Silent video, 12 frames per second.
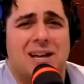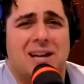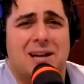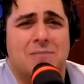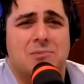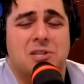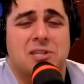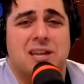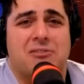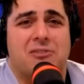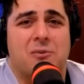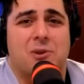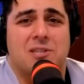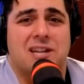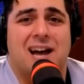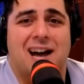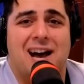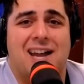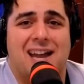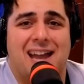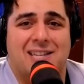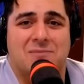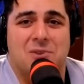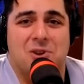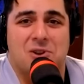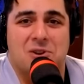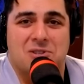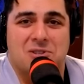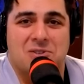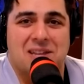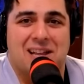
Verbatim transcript: uh, she definitely wasn't a hot axe murderer. So